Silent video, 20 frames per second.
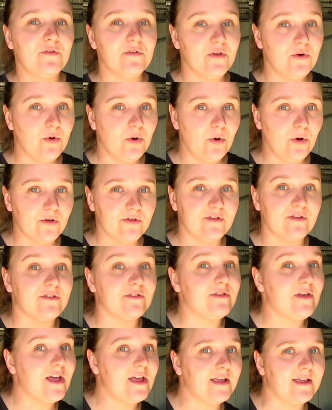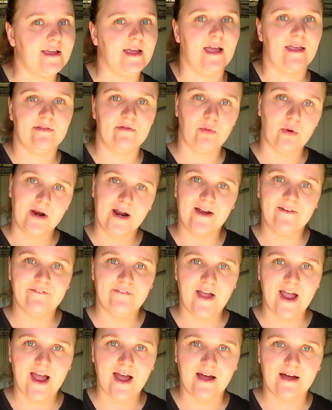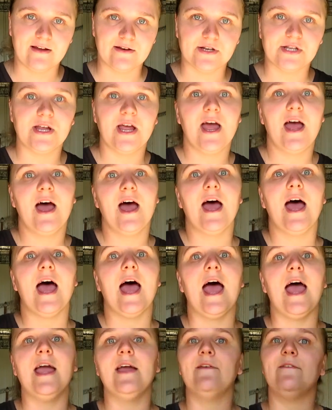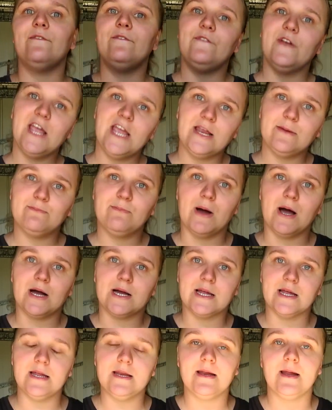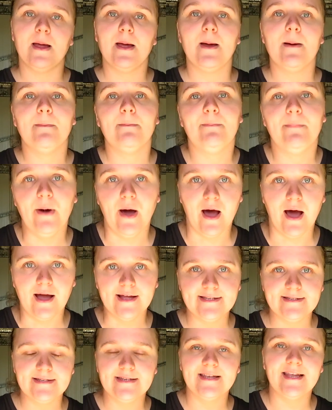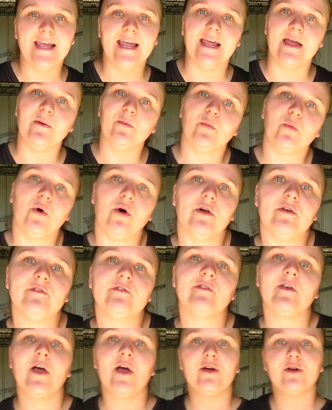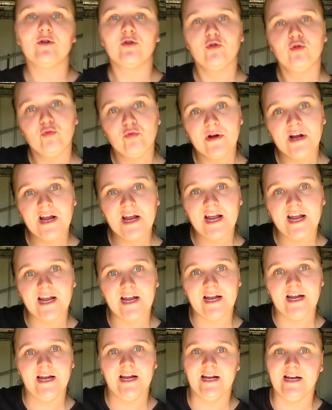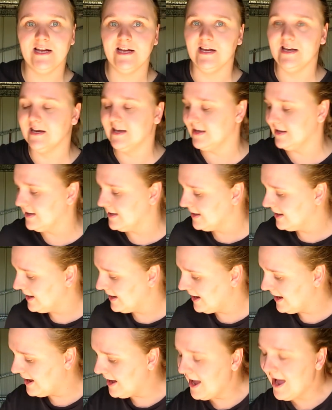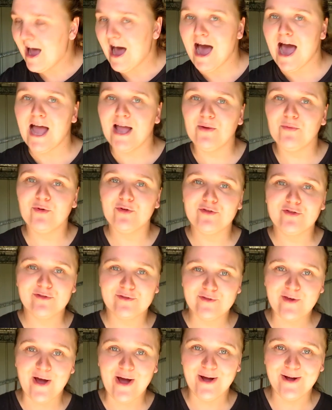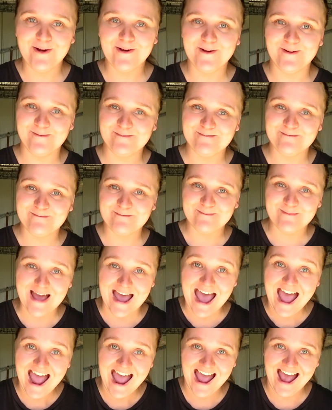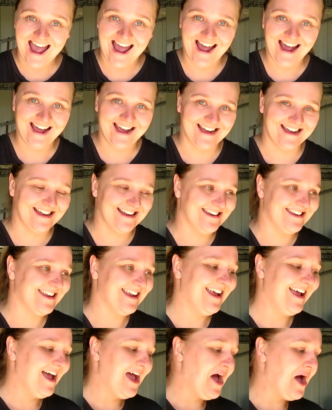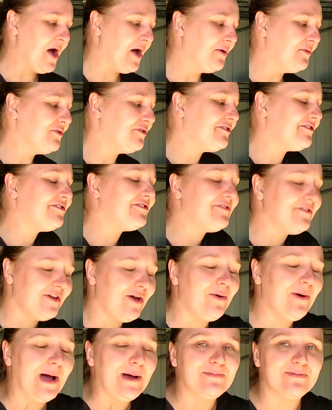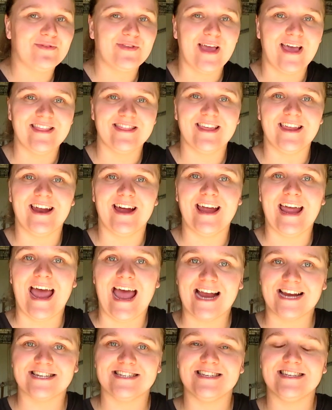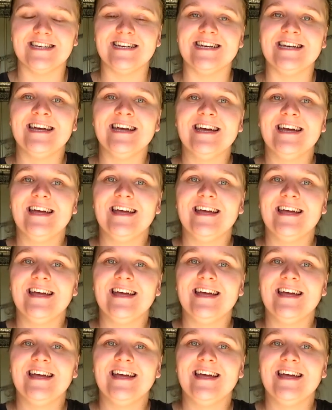for the horses. Guess what I found? A feed bucket, but it was green. I was so mad. I was so upset that I actually,